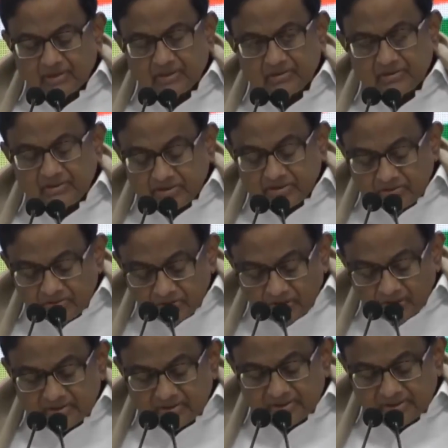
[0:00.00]
Did not
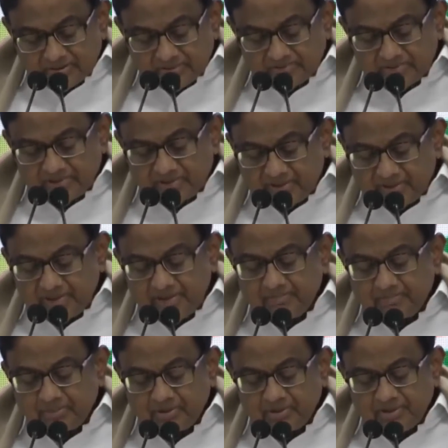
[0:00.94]
the Delhi
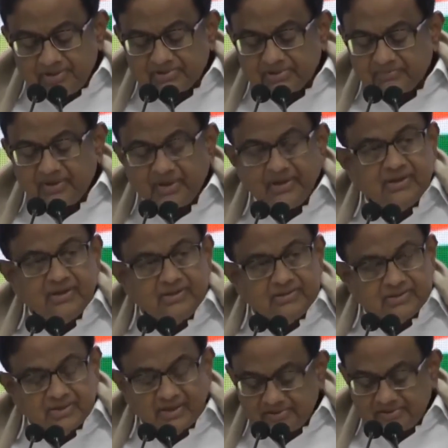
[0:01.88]
police have any
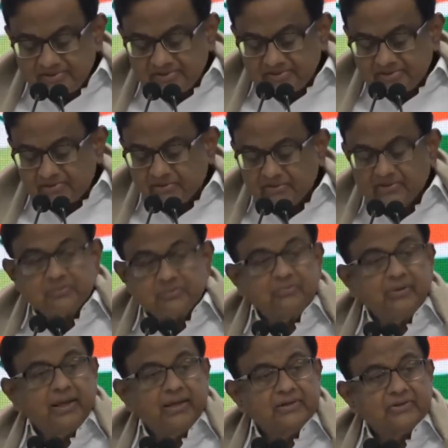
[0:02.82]
intelligence on this
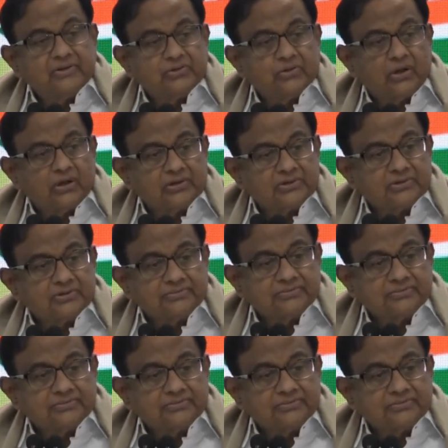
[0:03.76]
planned assault?